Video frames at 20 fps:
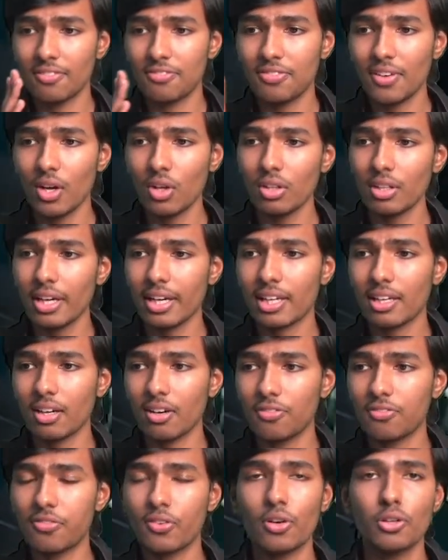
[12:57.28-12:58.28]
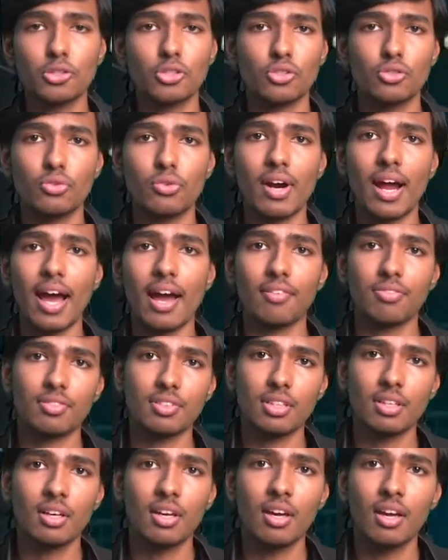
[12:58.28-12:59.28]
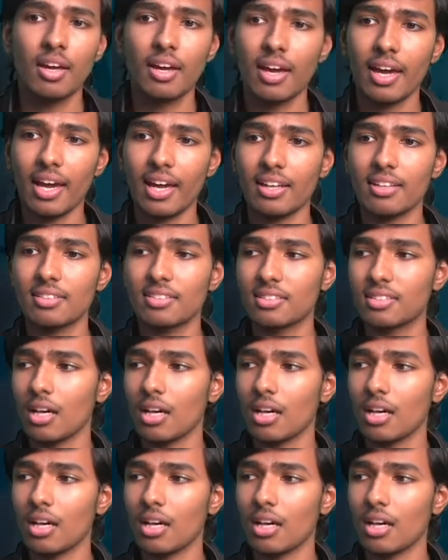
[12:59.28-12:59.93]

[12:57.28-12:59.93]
felt like a first draft. And